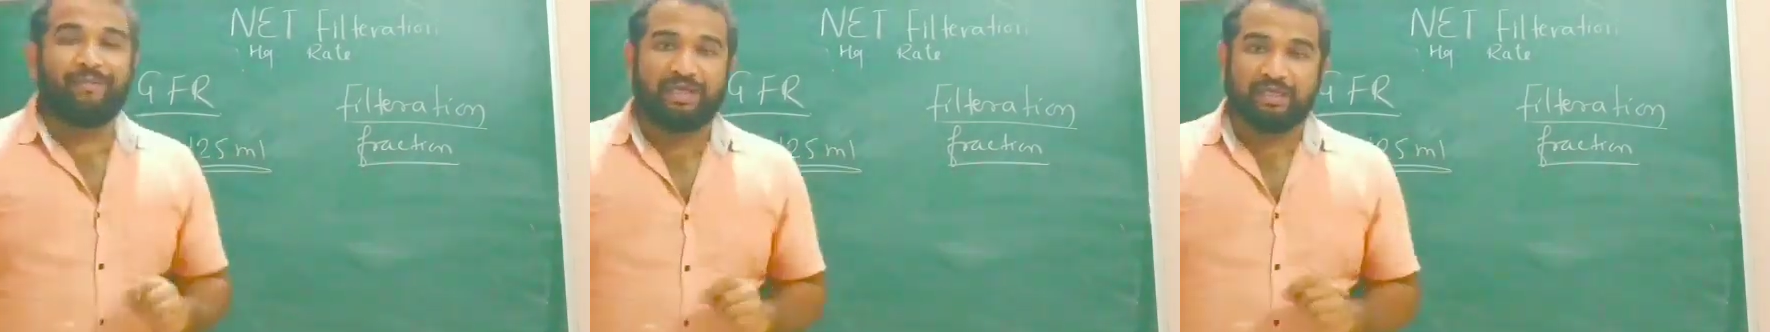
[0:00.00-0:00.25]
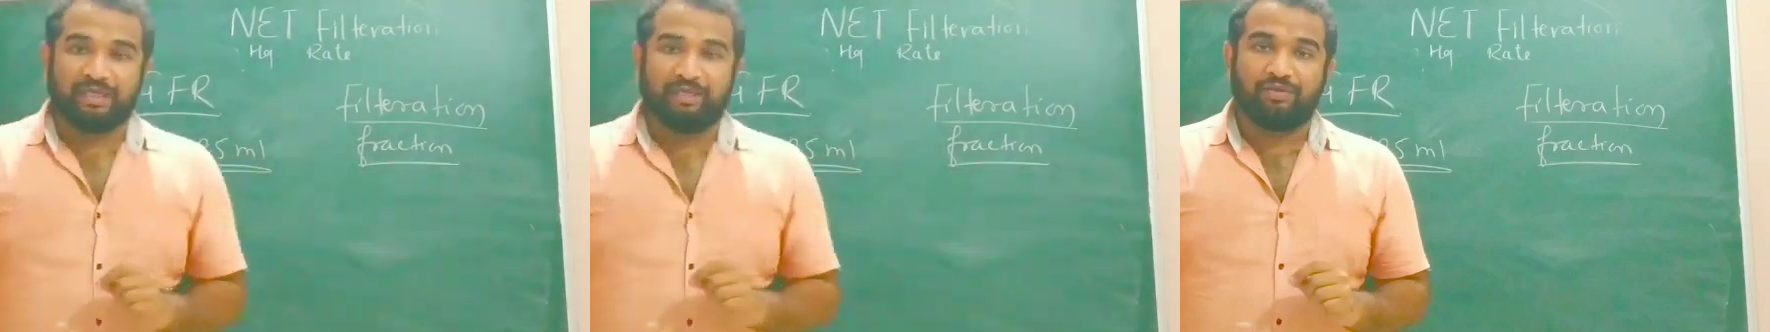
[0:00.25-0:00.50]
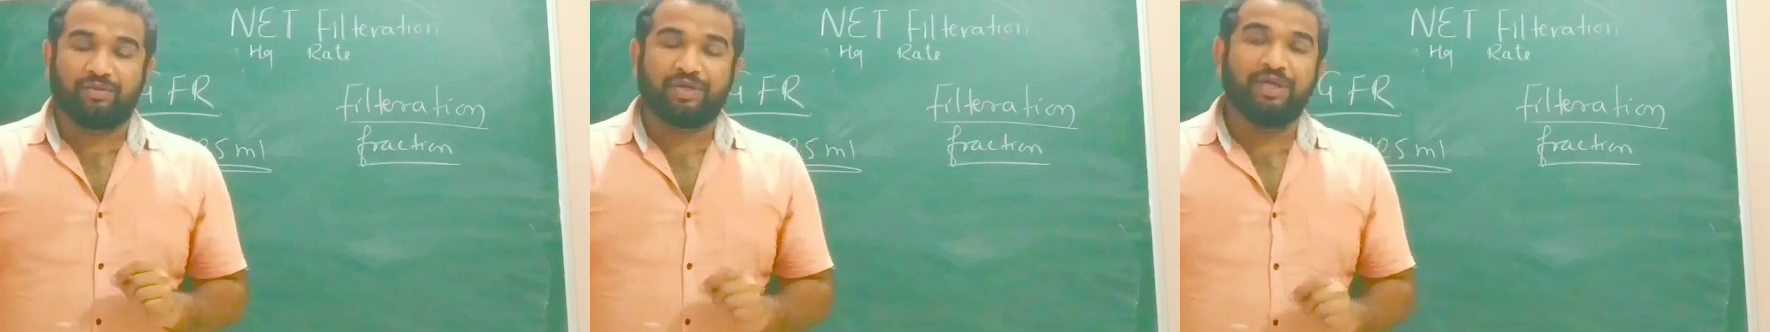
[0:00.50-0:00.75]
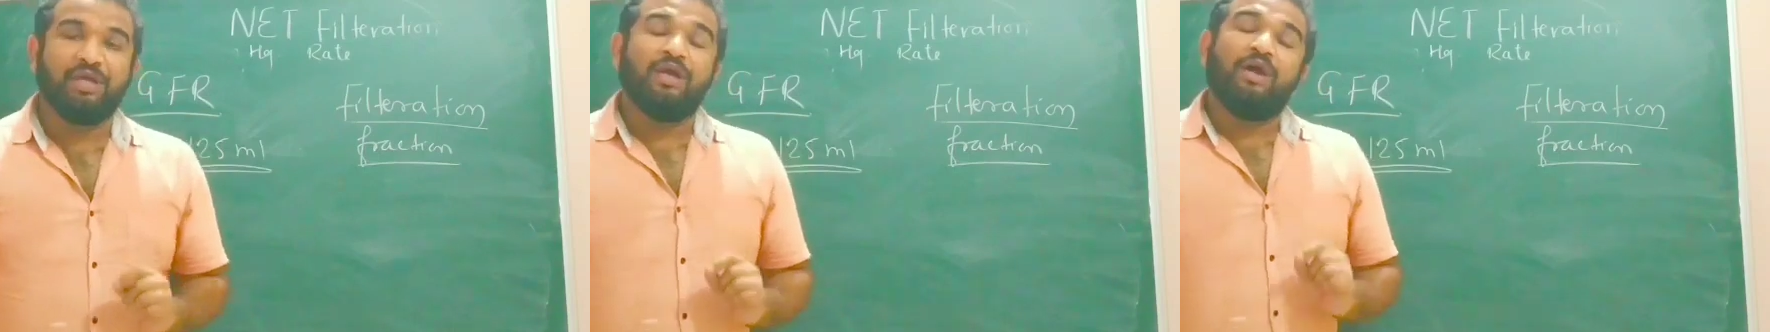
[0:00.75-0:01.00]
ml,
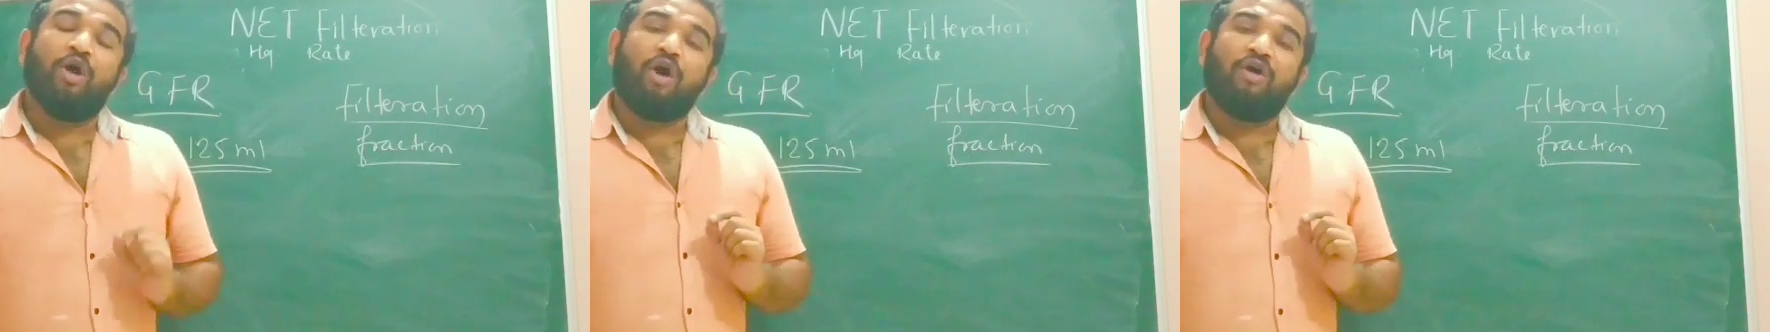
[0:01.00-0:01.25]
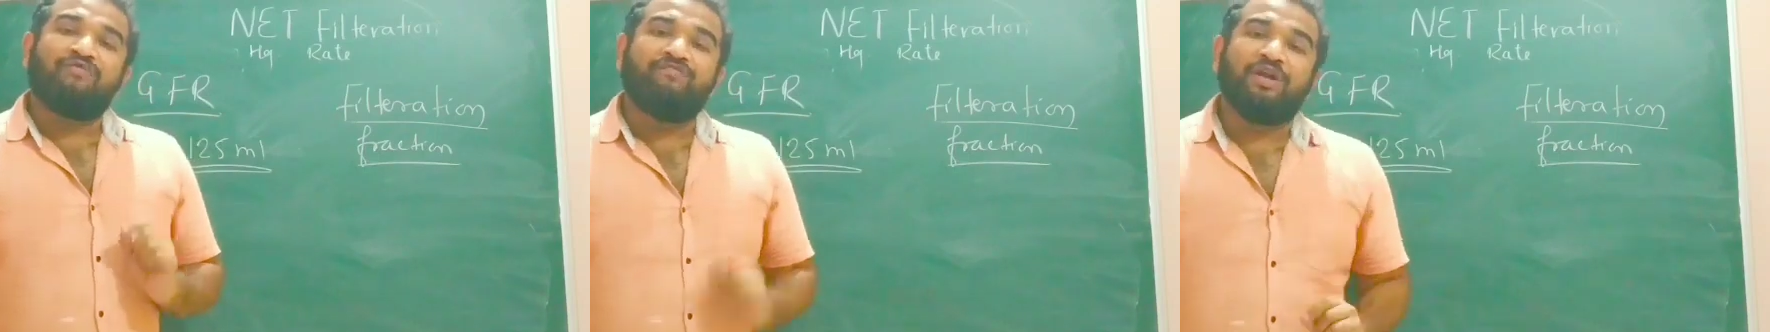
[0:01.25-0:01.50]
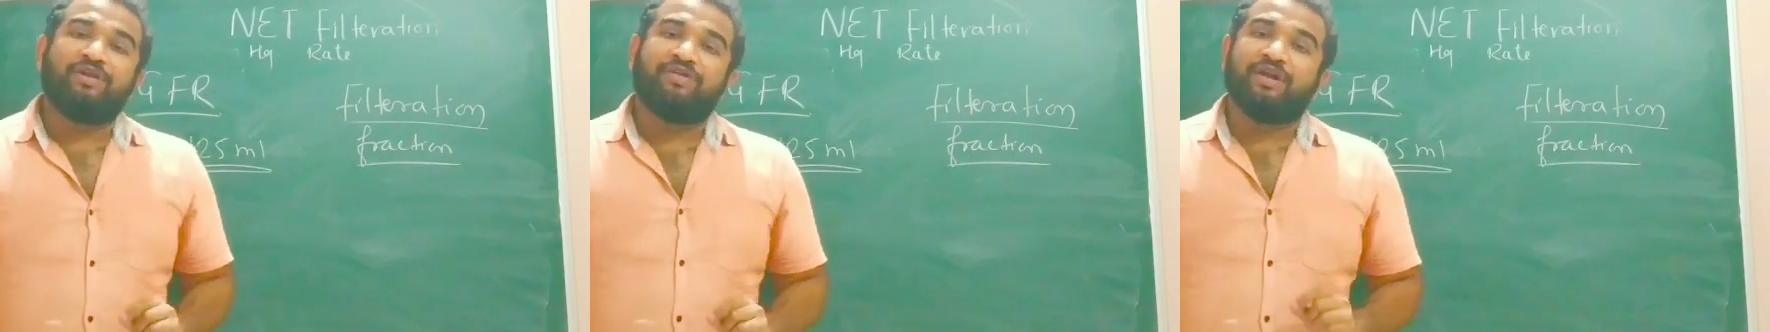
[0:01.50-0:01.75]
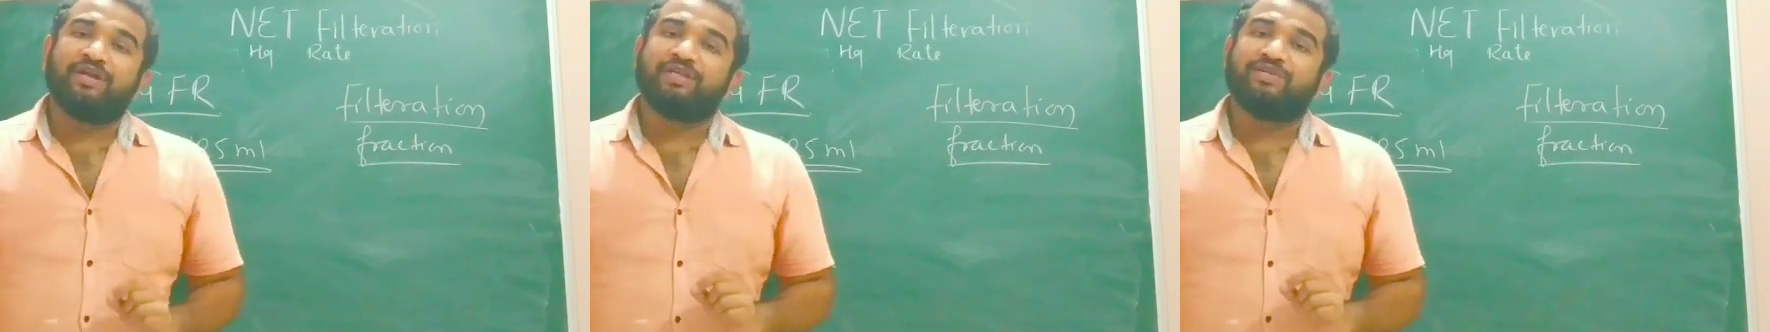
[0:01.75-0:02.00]
okay, of
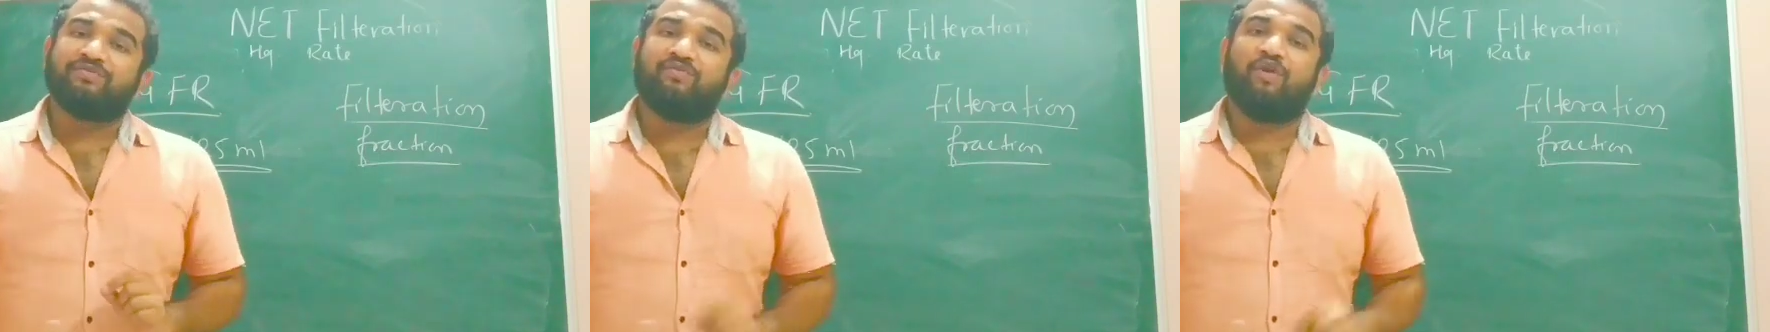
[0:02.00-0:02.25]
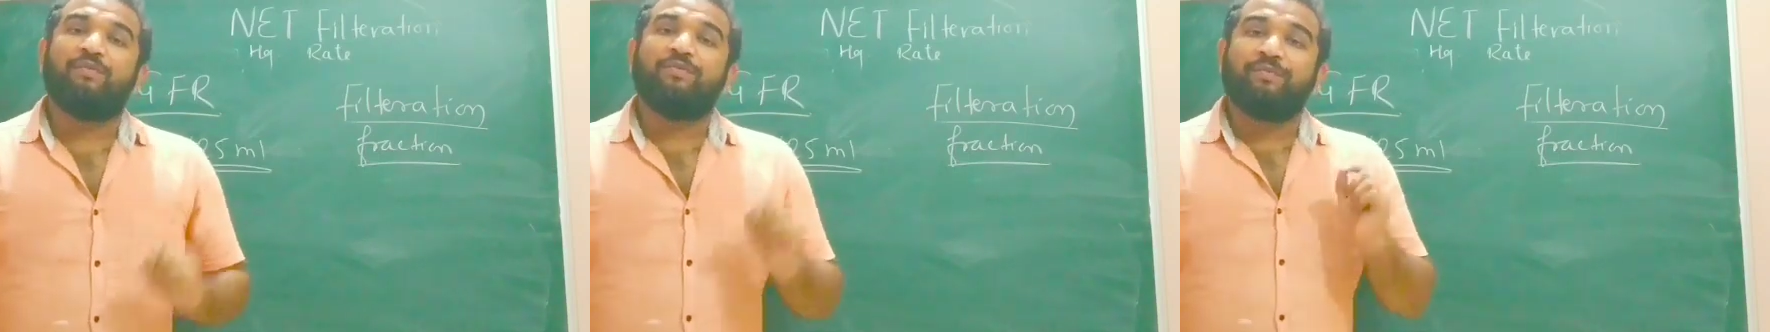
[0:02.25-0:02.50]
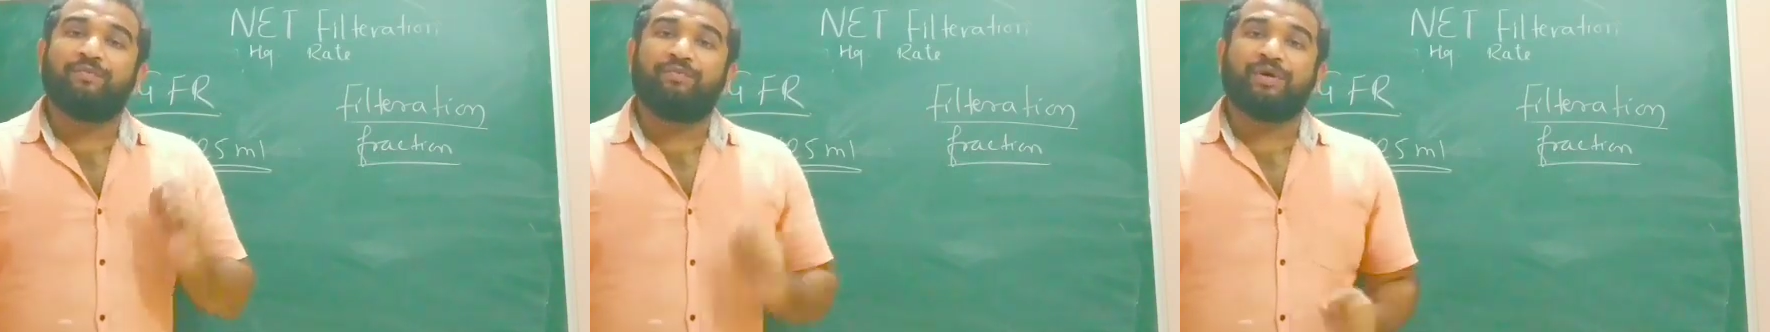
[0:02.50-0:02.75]
filtrate is formed